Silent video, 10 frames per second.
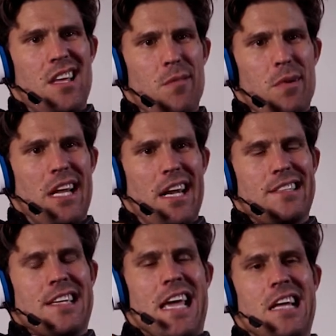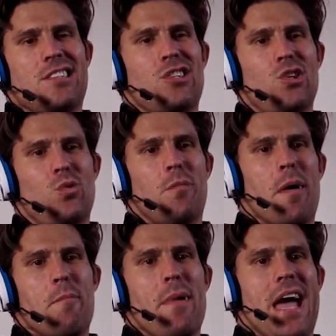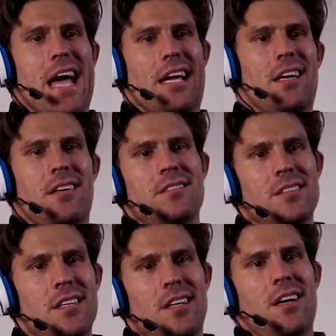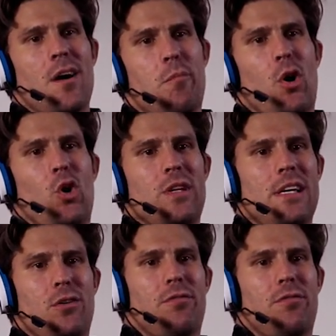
think I'm gonna get a tattoo on my back. A bald eagle